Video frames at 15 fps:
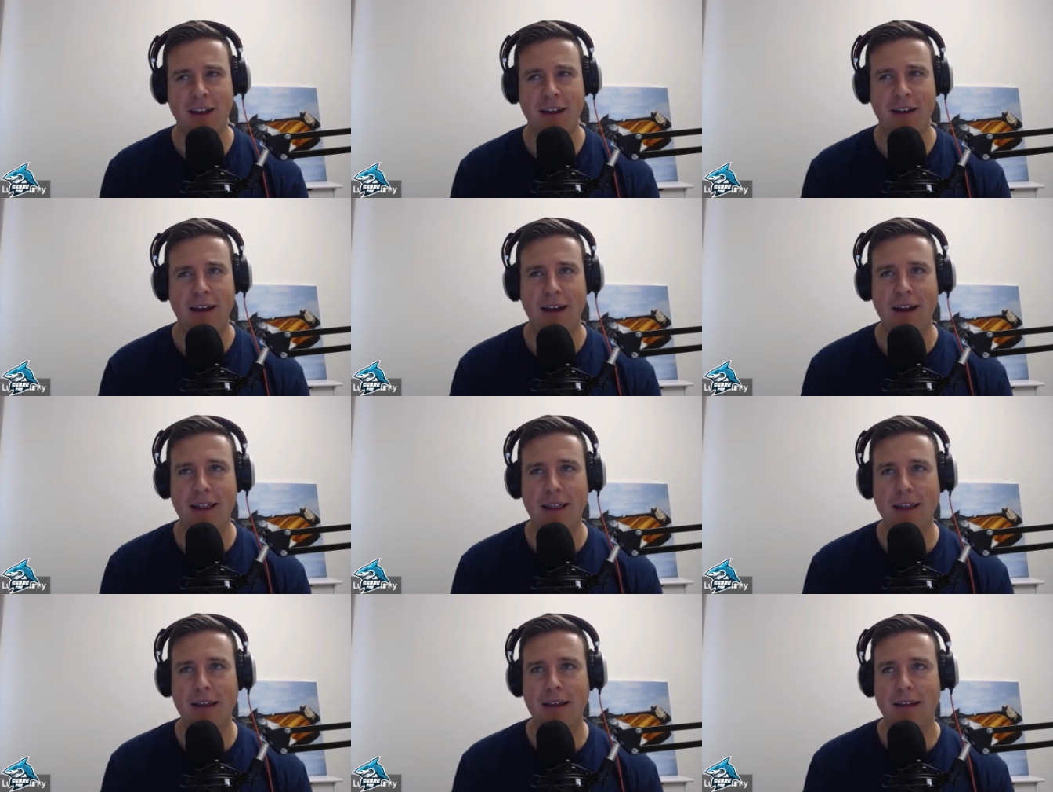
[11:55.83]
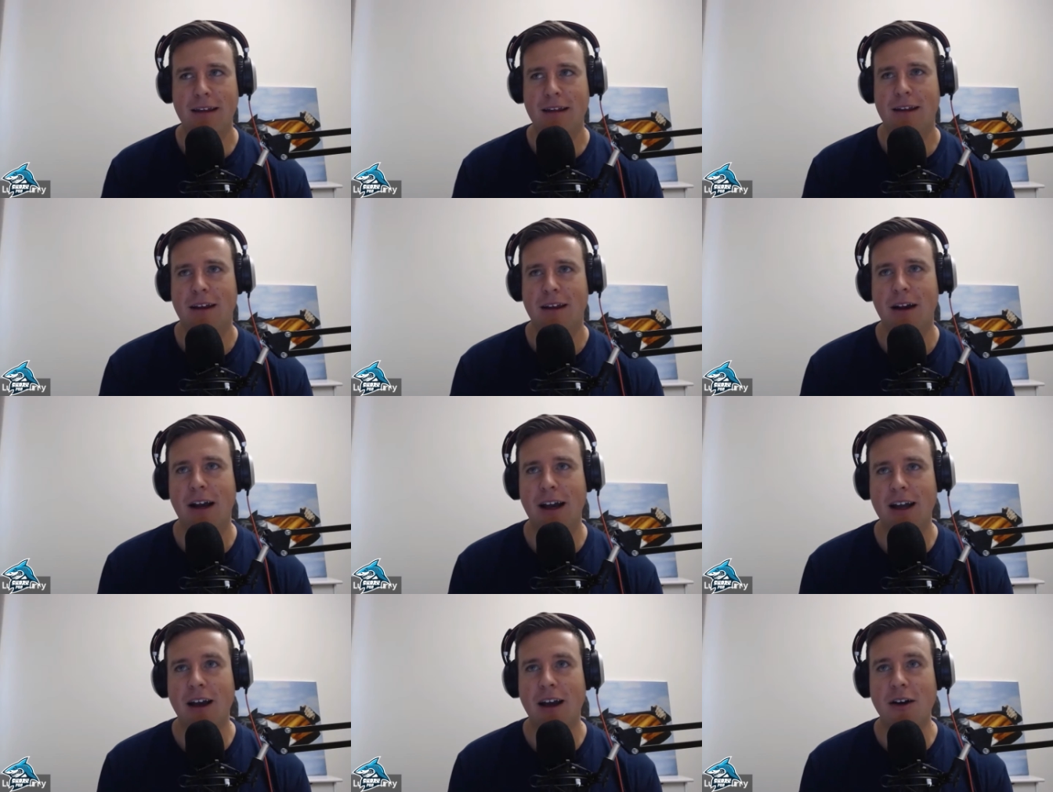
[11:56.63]
And I think
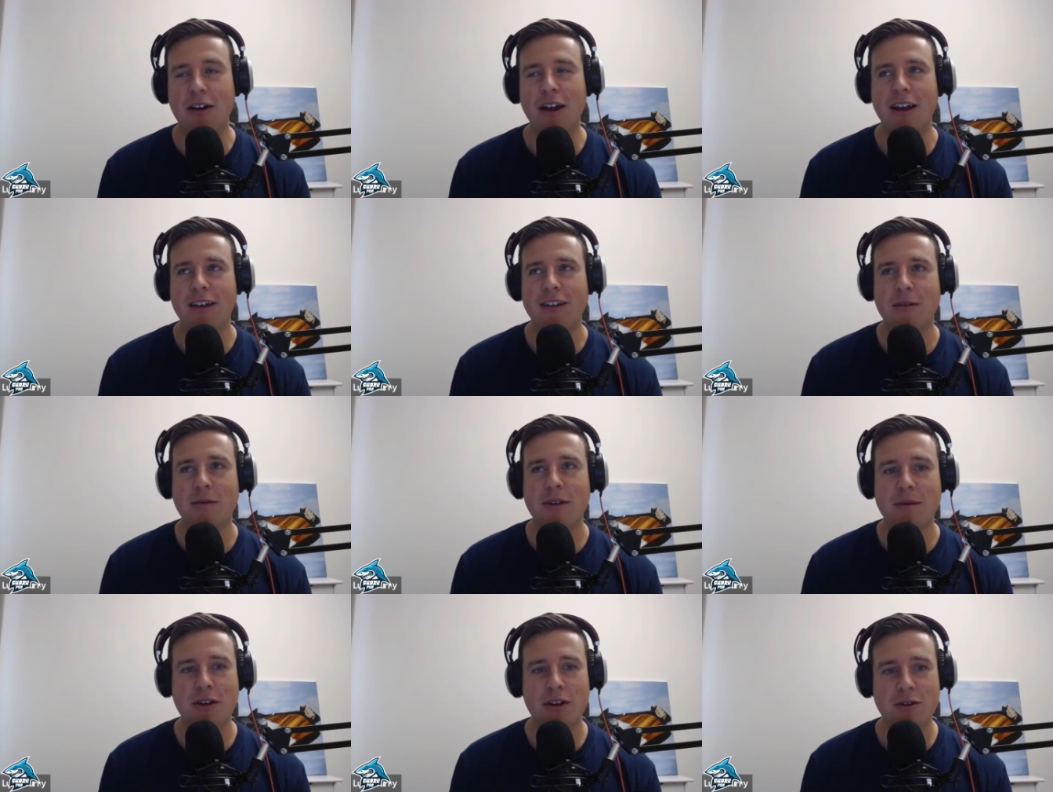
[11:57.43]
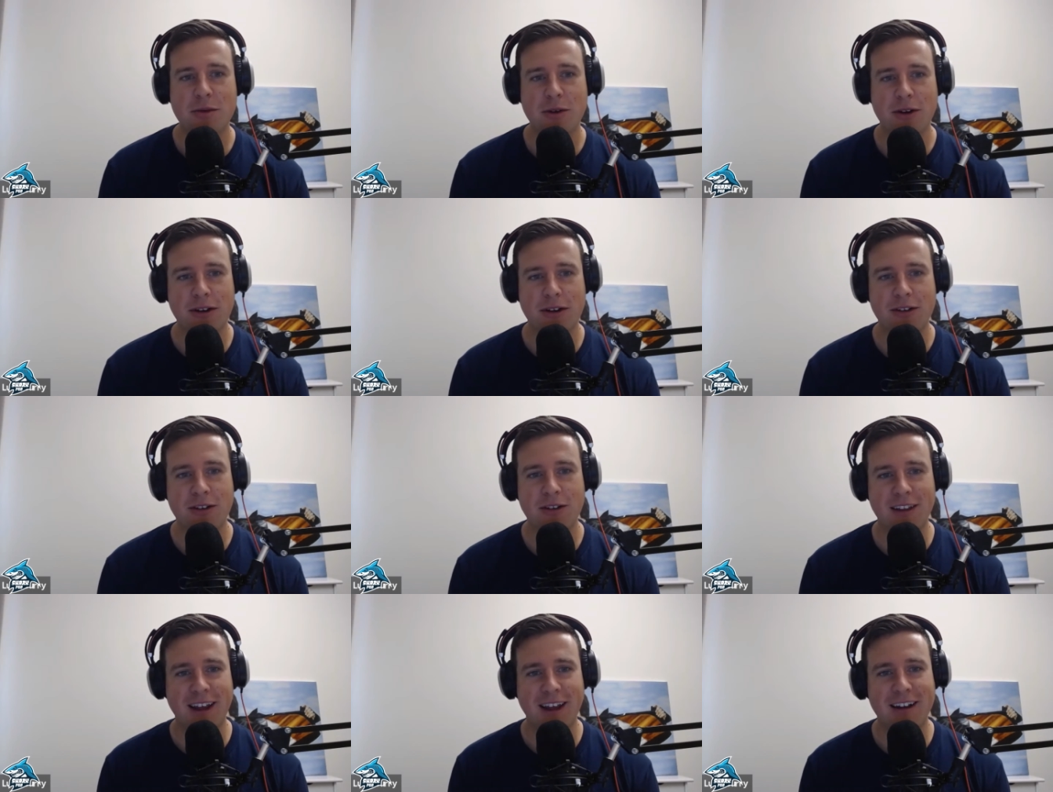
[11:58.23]
uh, sometimes entrepreneurs
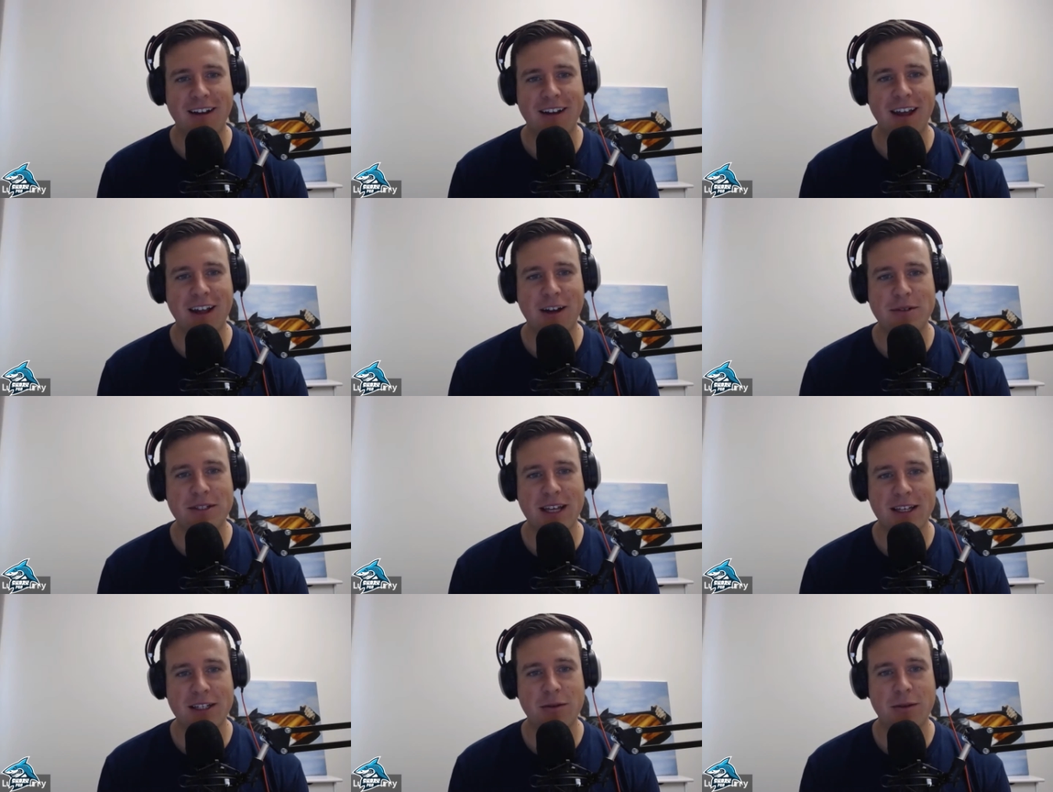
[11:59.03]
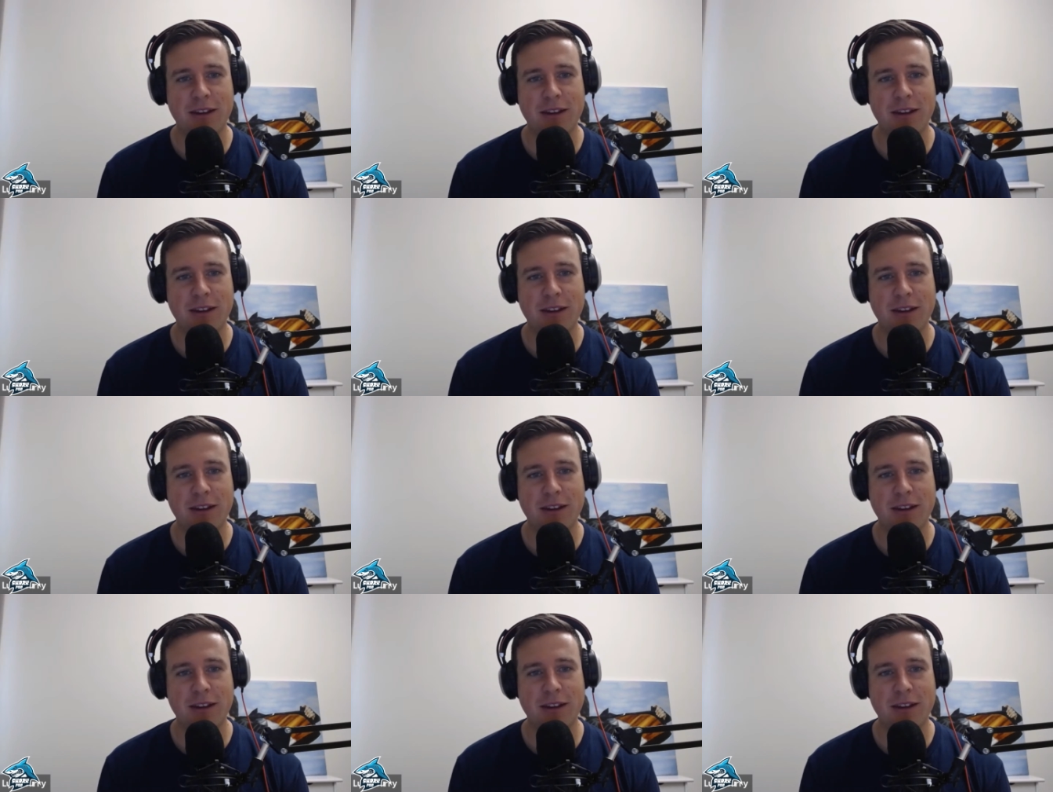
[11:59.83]
kind of get obsessed with